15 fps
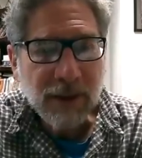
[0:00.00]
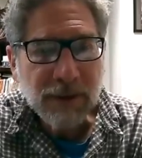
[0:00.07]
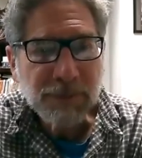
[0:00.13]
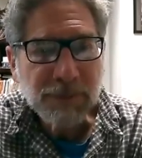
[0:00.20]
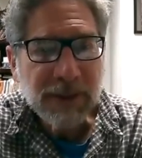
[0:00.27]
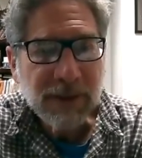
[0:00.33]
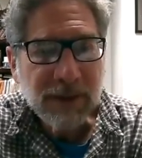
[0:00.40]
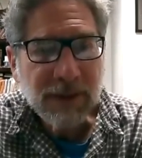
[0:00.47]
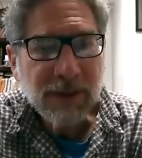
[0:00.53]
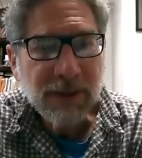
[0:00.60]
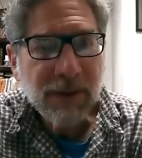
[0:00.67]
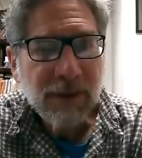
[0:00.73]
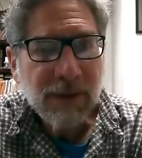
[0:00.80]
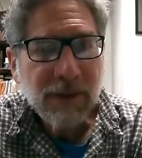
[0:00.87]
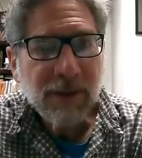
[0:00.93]
husbands.
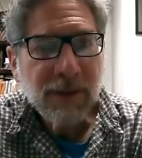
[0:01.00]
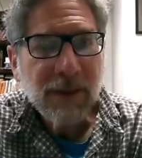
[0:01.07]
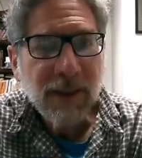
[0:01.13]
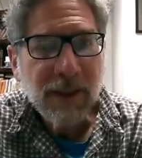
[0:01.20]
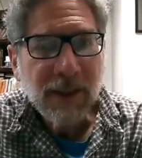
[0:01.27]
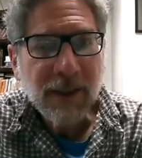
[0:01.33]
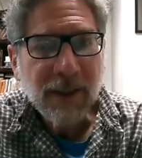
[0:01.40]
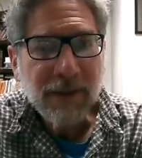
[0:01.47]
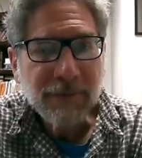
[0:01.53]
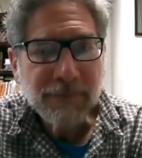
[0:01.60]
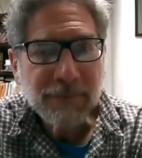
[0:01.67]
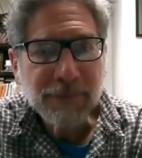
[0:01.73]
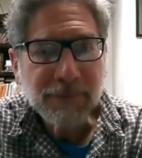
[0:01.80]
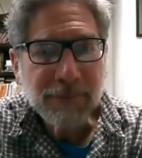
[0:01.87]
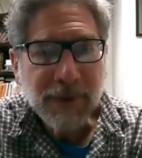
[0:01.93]

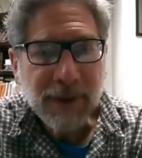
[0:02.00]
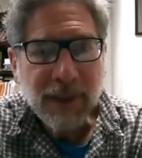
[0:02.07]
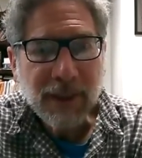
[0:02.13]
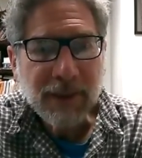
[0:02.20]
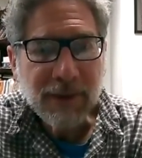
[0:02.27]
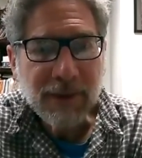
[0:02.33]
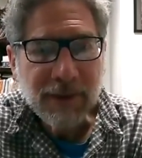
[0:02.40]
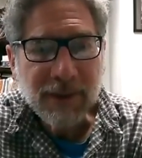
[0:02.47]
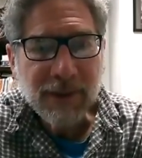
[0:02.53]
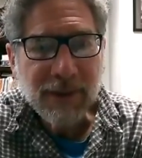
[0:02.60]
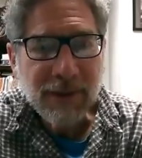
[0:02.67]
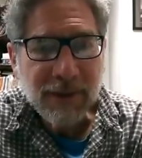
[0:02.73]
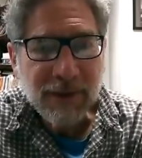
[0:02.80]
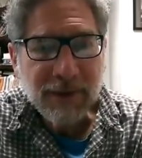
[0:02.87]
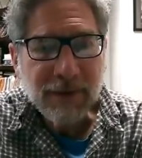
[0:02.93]
Then
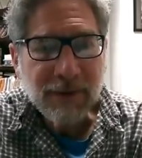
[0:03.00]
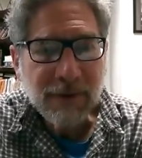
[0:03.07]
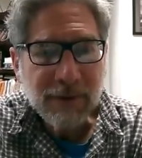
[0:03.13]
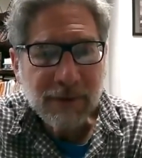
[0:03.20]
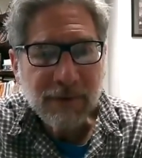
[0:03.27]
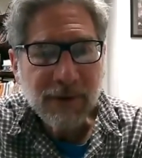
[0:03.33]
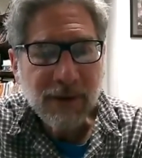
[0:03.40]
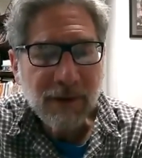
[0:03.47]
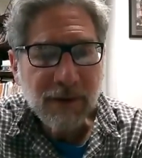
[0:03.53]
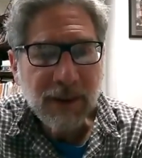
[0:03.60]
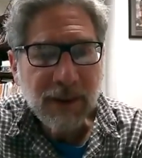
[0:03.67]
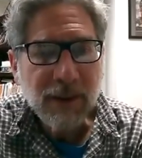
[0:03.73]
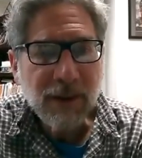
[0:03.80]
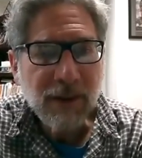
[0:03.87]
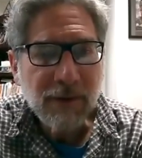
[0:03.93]
the
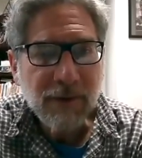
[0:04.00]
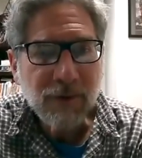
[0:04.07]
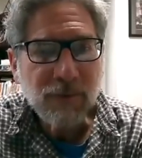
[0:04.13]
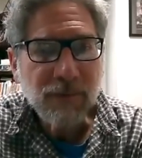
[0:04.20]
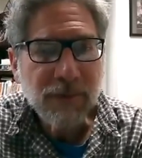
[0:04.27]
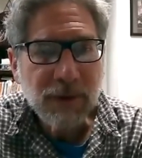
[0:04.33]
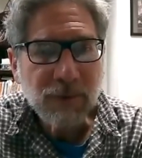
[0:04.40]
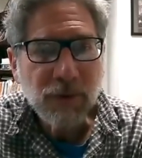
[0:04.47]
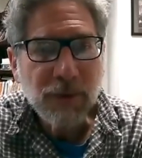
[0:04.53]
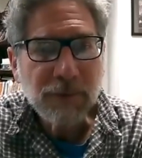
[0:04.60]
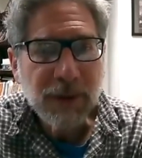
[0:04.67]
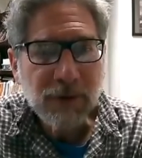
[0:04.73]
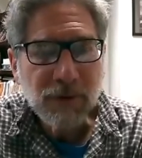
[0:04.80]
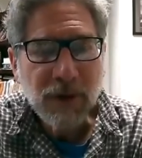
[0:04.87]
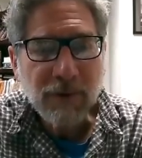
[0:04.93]

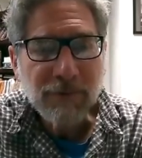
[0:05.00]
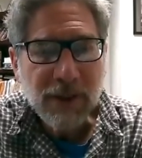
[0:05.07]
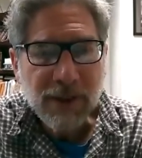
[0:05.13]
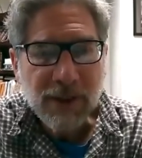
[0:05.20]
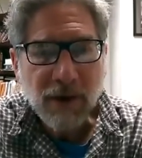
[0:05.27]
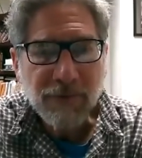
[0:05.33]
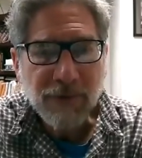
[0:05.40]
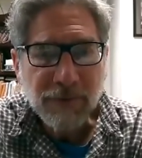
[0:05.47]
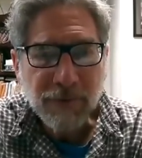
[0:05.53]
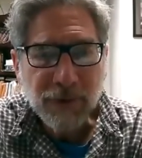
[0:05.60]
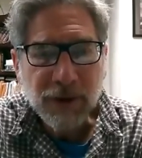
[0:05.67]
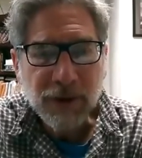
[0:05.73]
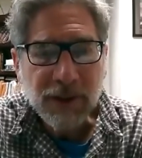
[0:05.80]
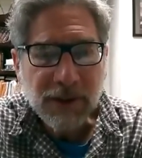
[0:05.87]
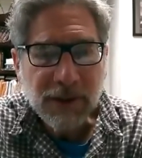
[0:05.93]
women who have to suffer
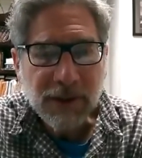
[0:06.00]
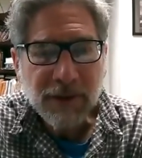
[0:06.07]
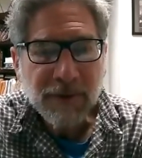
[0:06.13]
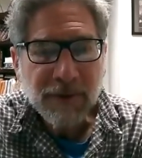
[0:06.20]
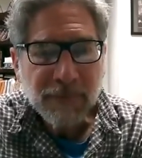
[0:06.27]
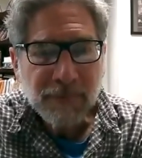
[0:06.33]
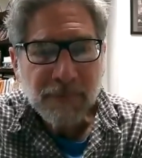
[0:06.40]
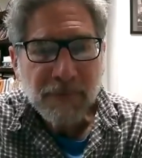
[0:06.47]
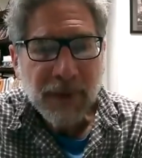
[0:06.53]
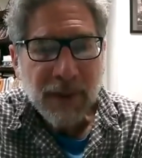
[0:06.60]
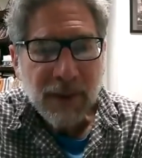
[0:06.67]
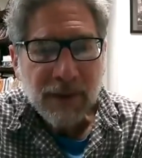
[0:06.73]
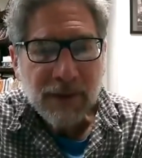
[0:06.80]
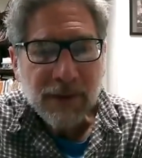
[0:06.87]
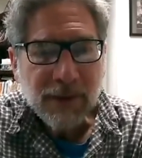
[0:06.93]
for it.
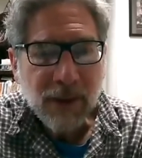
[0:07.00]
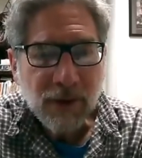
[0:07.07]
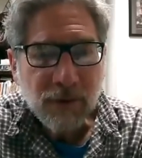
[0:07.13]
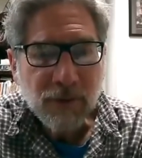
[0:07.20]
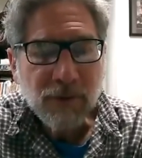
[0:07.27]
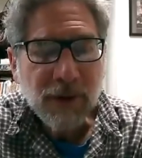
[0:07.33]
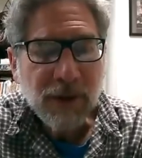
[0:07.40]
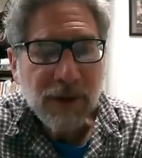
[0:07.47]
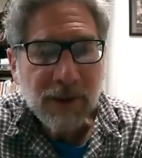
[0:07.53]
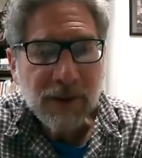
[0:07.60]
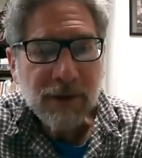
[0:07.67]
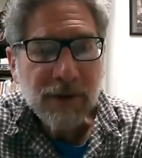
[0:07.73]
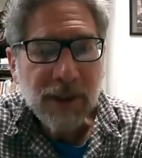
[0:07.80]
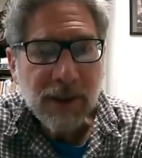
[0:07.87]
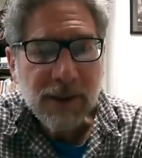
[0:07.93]

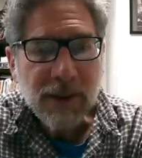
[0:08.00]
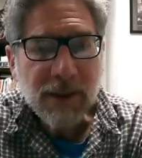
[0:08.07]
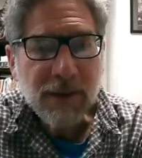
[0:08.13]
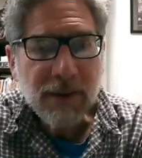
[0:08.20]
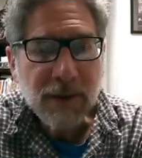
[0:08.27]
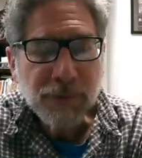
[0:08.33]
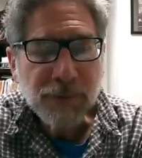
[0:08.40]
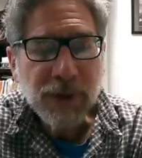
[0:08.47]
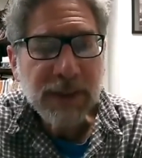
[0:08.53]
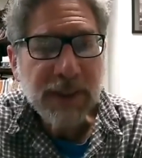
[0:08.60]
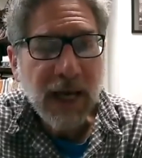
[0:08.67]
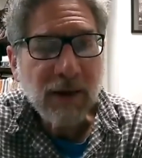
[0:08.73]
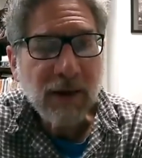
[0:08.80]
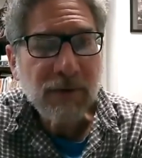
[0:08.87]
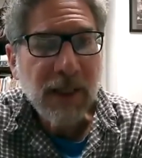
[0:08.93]
So just to point
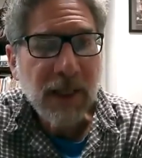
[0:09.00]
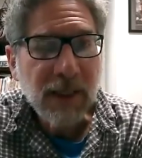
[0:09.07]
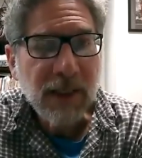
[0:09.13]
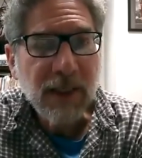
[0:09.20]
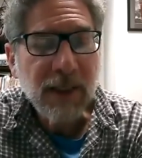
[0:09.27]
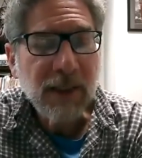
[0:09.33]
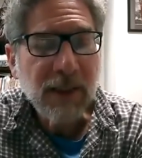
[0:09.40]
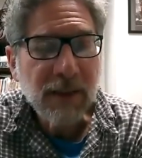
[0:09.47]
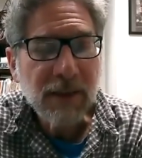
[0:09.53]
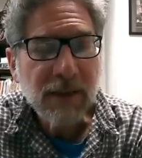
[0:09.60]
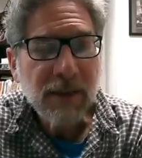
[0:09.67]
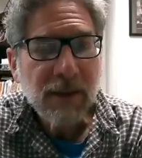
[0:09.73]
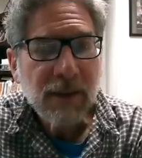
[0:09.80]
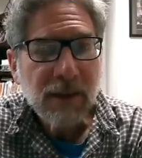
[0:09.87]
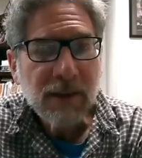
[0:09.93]
out that in
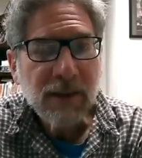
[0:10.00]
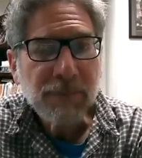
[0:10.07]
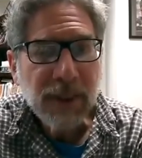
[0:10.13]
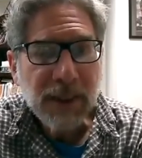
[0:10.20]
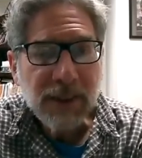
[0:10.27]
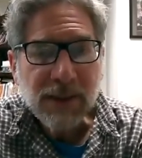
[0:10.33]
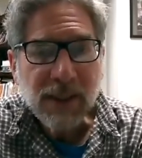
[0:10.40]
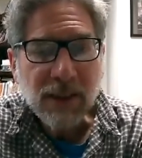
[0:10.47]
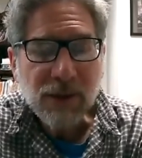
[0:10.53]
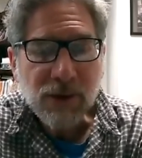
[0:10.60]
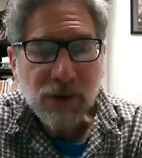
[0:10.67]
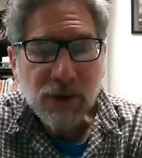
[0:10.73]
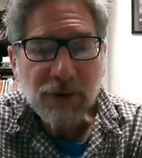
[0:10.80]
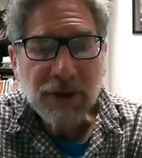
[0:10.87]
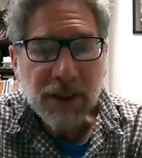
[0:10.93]
the Pesach
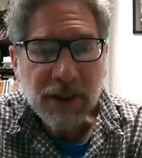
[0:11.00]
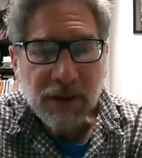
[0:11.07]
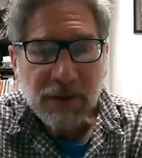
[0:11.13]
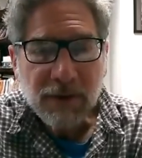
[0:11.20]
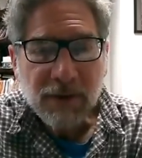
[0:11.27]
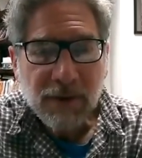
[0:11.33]
story,